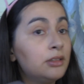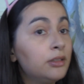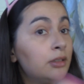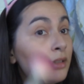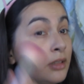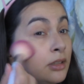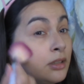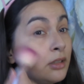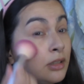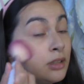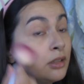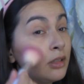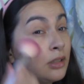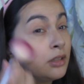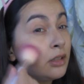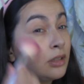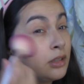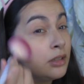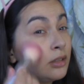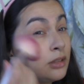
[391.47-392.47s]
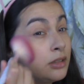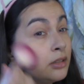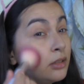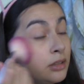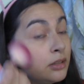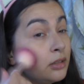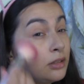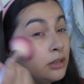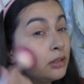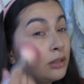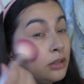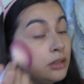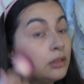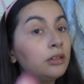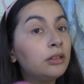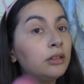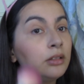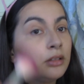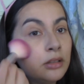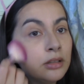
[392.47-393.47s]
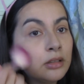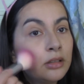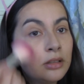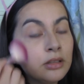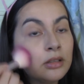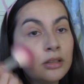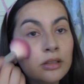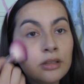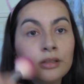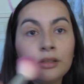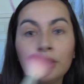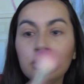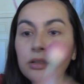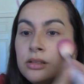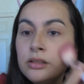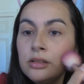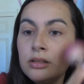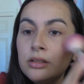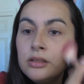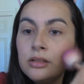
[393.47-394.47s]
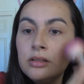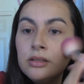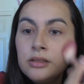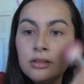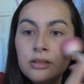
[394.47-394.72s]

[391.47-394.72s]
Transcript: [no speech]